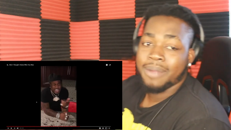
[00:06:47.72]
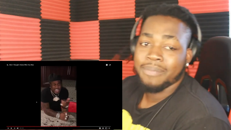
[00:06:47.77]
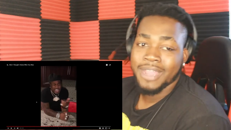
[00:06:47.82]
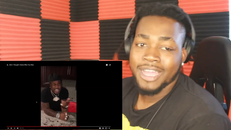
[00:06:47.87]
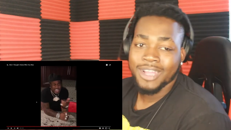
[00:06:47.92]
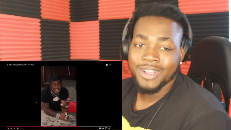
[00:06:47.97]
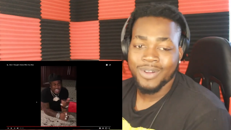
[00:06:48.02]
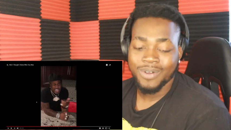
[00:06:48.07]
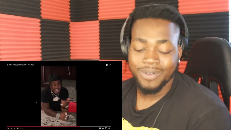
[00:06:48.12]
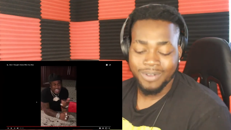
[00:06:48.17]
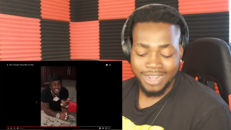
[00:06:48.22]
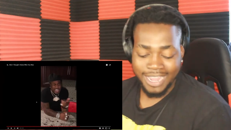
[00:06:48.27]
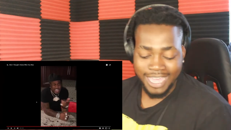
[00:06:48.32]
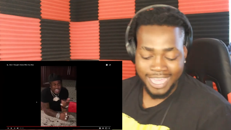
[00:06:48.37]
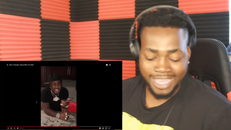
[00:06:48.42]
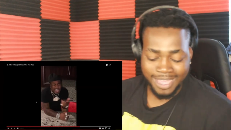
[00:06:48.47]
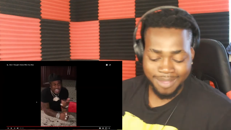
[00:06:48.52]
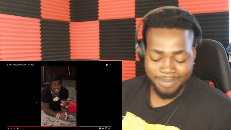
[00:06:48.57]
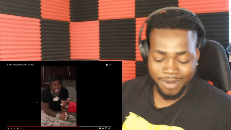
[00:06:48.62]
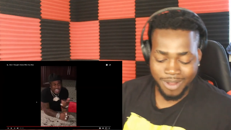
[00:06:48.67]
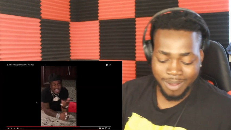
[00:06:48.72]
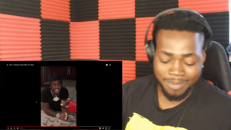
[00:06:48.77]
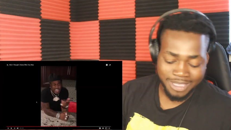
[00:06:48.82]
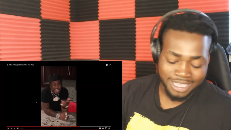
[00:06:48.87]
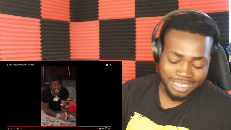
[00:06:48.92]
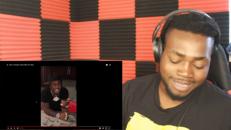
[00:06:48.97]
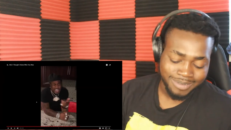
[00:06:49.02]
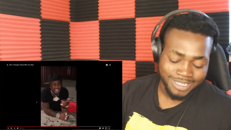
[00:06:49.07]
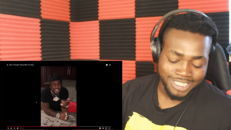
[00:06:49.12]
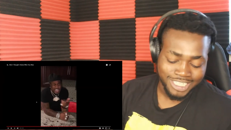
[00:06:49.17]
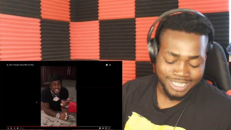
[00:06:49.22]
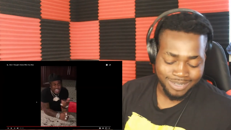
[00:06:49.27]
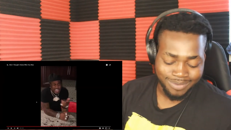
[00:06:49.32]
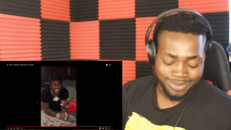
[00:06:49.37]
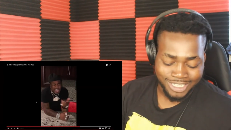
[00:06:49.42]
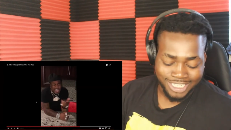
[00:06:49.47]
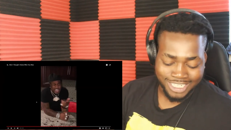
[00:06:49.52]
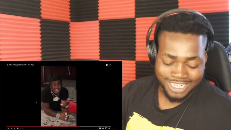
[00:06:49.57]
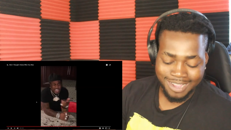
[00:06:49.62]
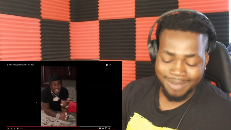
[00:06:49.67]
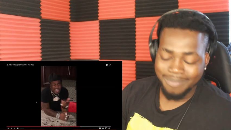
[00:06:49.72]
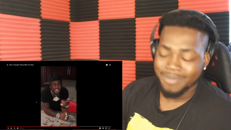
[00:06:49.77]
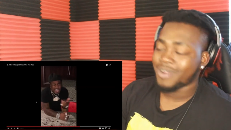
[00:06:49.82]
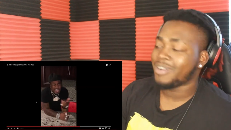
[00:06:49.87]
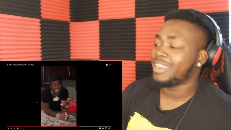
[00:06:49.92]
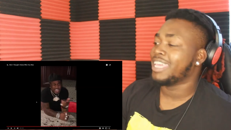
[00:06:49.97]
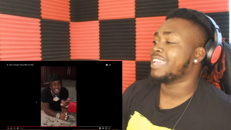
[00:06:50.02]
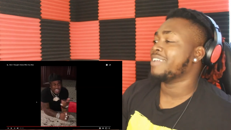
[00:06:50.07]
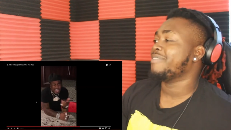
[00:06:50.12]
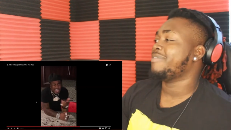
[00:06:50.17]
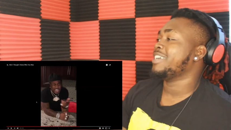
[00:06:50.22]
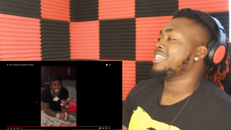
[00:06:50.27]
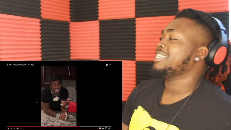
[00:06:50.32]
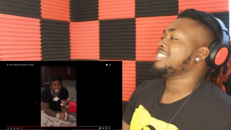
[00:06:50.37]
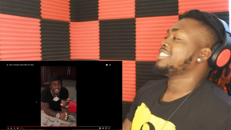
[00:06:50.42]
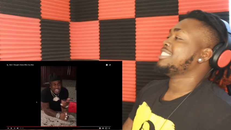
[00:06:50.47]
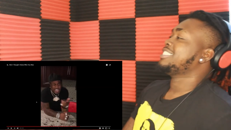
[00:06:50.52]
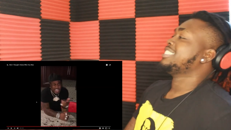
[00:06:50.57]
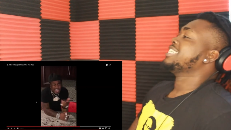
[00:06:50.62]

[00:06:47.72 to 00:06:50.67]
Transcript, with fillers: I'm not gonna lie, bro. I'm gonna keep it G with y'all, bro. Like, if I used to